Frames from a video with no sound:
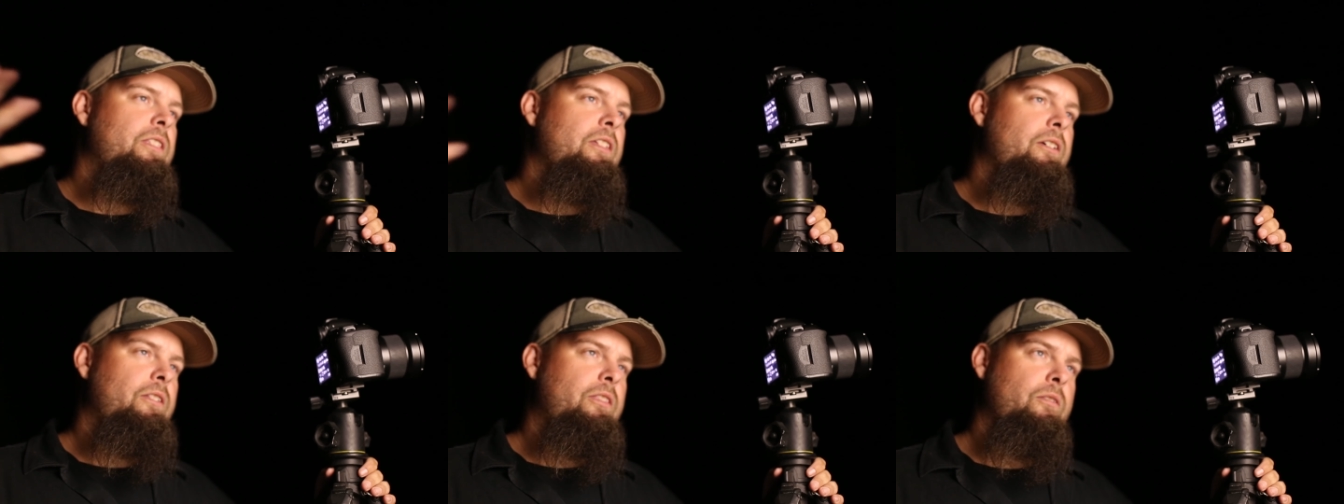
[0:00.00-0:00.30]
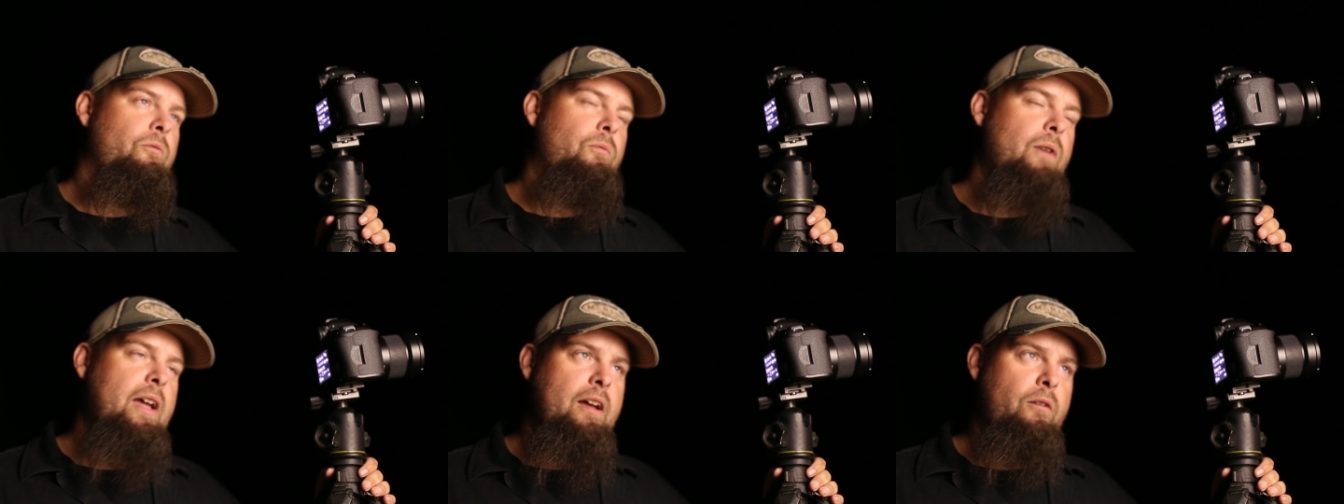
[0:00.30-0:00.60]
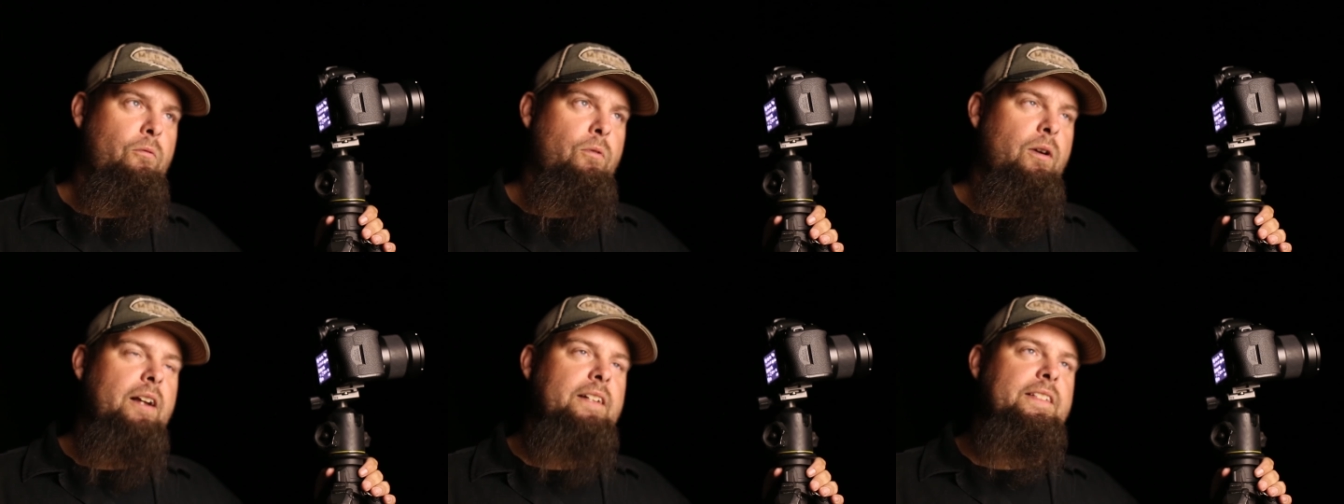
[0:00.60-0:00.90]
the the way
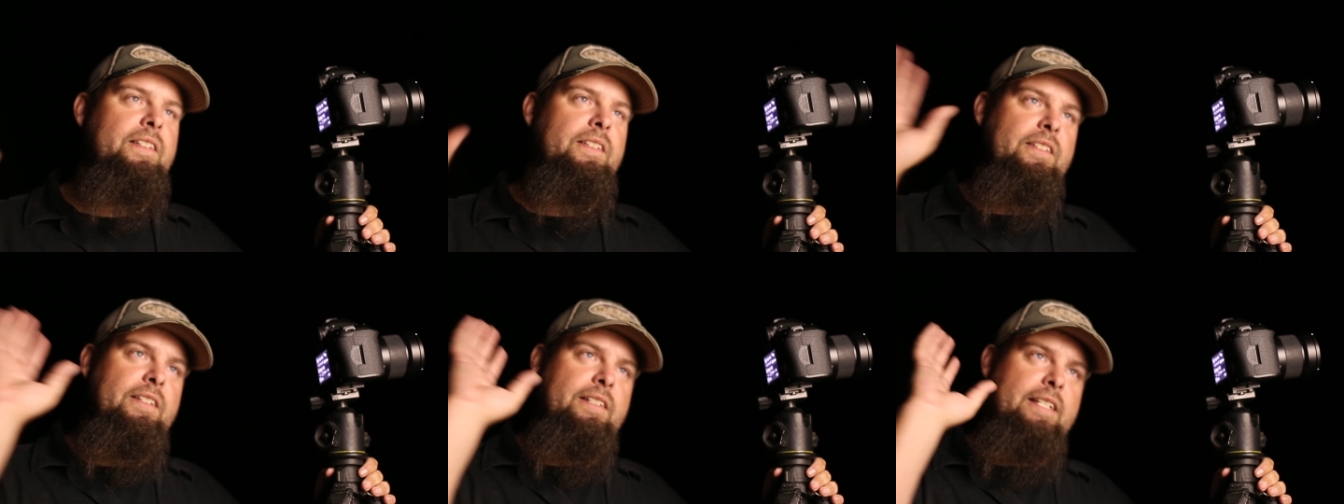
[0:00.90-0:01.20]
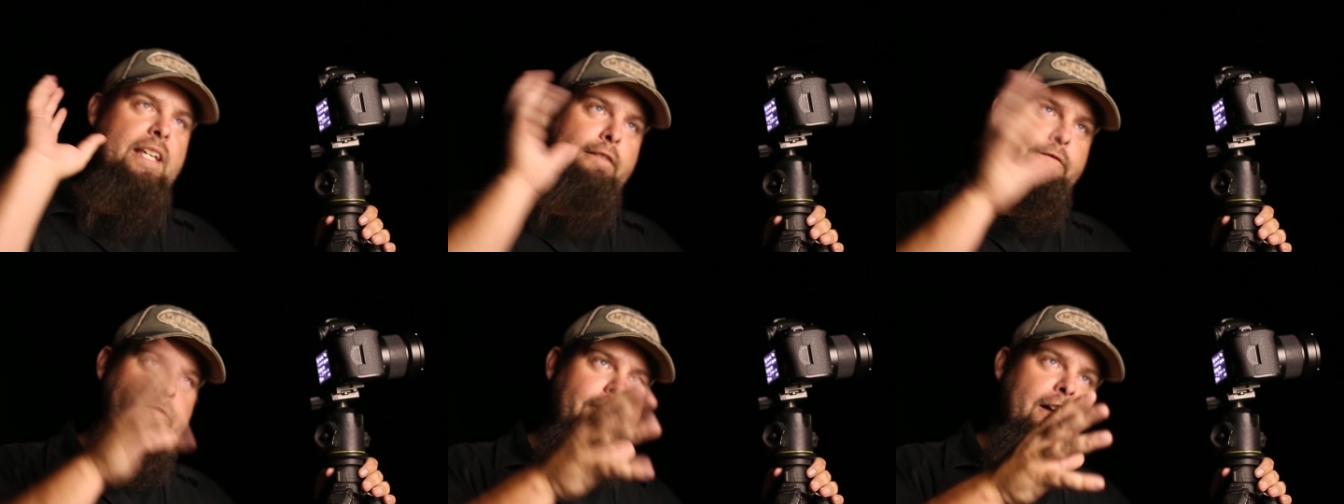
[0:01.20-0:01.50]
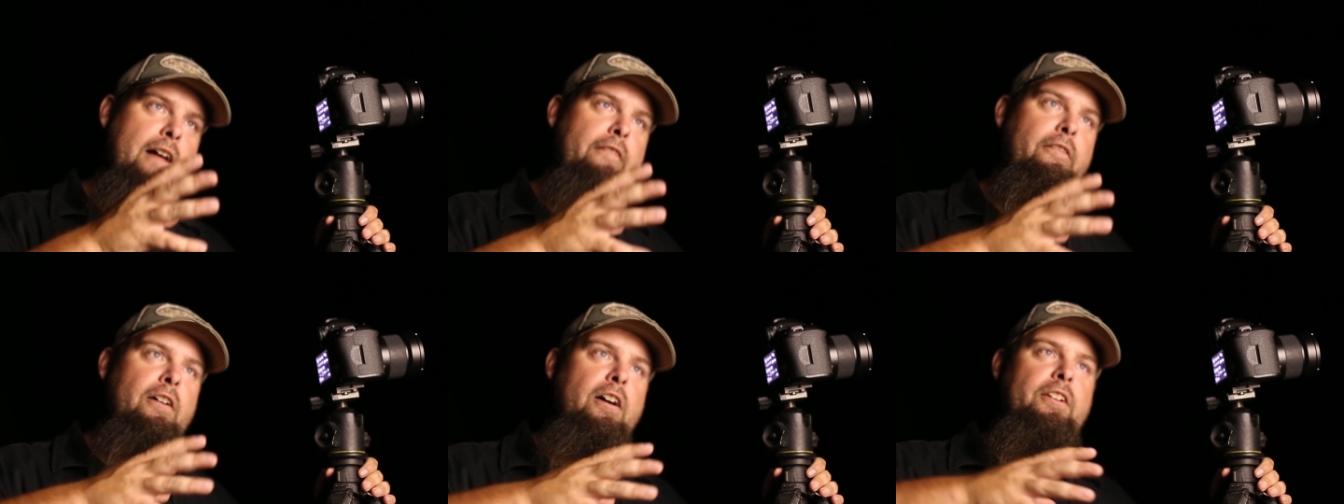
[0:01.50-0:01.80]
it works is you take
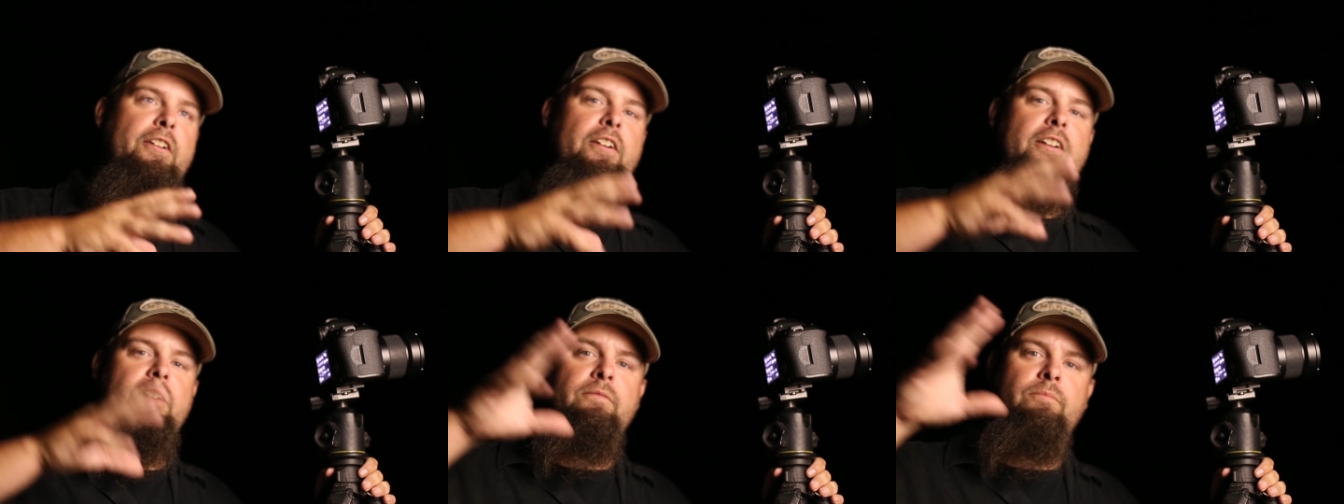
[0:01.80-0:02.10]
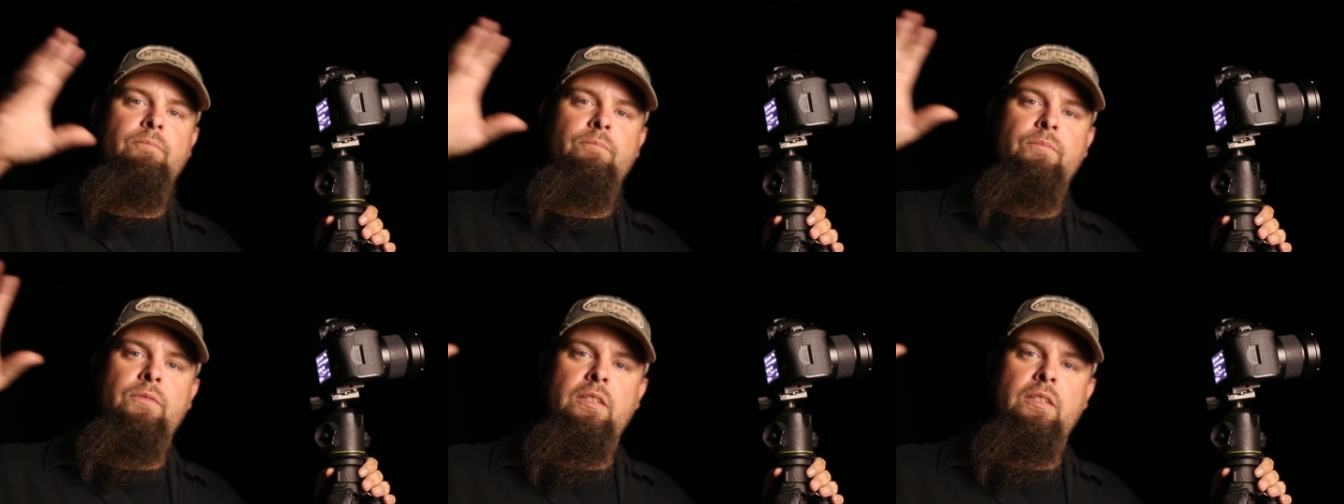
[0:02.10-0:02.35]
500